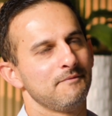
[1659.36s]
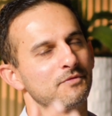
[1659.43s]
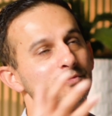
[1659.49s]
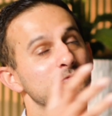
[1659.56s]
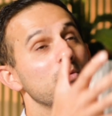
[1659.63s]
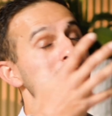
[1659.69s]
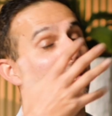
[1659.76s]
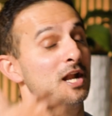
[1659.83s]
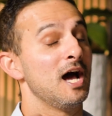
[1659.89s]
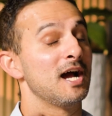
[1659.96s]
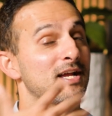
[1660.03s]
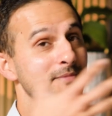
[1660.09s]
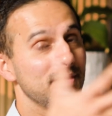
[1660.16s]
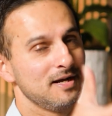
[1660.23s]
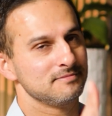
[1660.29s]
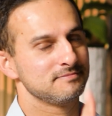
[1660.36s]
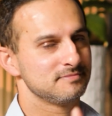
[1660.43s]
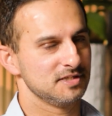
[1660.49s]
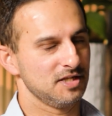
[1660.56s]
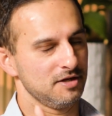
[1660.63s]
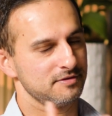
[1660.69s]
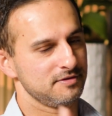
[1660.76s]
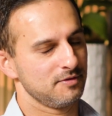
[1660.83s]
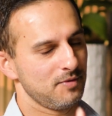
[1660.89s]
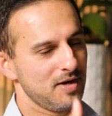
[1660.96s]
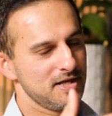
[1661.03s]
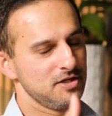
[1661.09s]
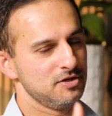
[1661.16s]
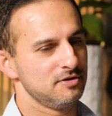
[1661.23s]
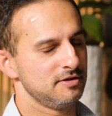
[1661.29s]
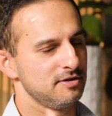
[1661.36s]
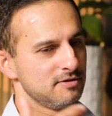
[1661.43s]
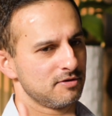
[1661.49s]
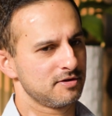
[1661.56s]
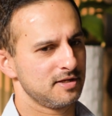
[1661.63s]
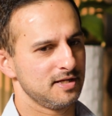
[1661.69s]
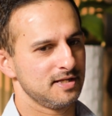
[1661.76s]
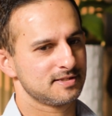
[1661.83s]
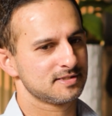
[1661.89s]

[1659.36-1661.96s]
this is what I like about, the way you look at it.